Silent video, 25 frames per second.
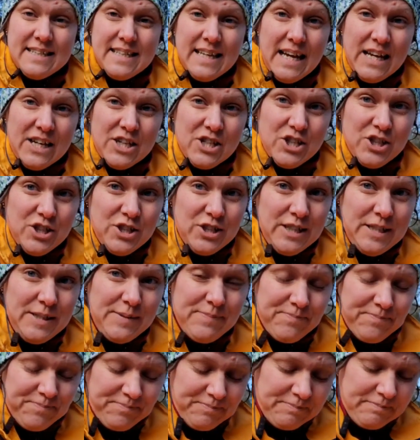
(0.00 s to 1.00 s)
is
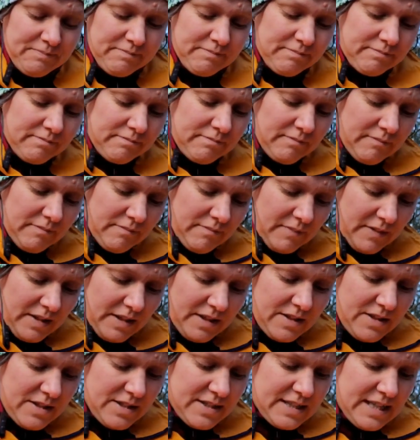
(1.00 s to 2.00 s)
actually
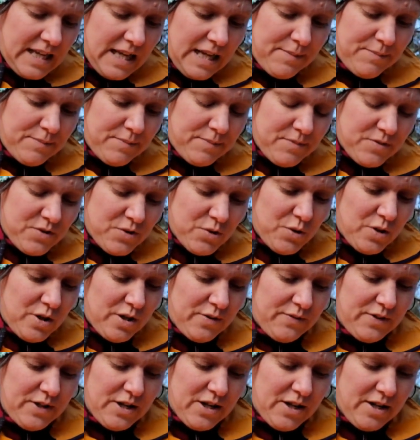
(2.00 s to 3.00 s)
the same sort
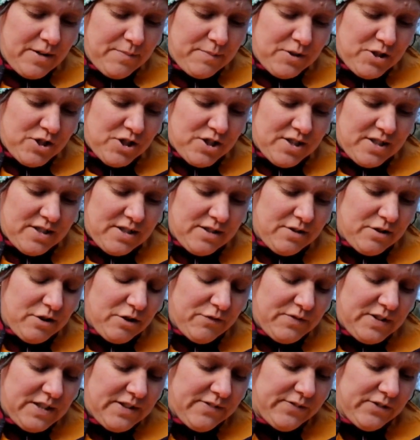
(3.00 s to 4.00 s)
of yarn, but just
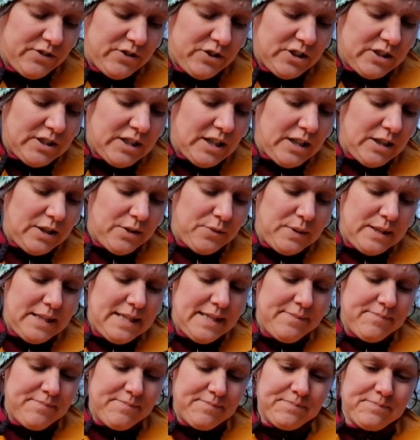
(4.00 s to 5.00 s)
a different
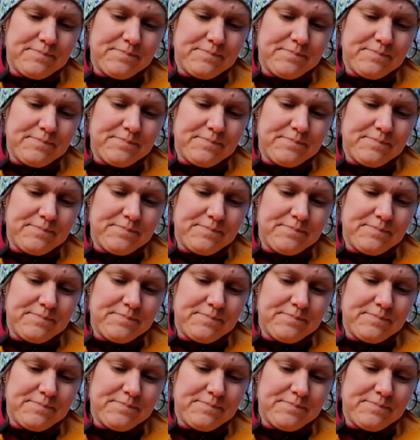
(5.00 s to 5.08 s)
colorway.